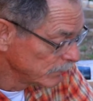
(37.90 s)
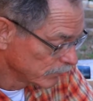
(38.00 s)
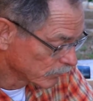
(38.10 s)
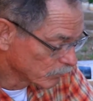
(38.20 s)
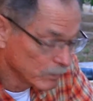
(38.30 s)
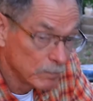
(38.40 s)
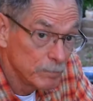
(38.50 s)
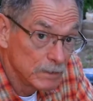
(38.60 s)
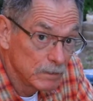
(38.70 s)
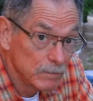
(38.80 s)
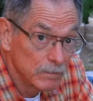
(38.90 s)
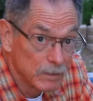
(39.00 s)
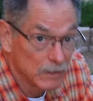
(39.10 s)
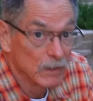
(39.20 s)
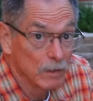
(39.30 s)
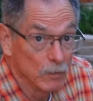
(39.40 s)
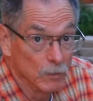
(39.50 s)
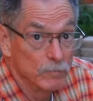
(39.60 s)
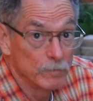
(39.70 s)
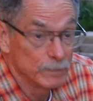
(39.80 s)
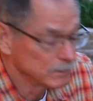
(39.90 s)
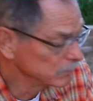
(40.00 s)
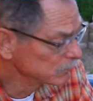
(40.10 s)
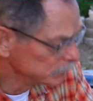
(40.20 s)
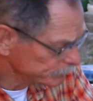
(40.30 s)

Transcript: They're well built, they are not overbuilt,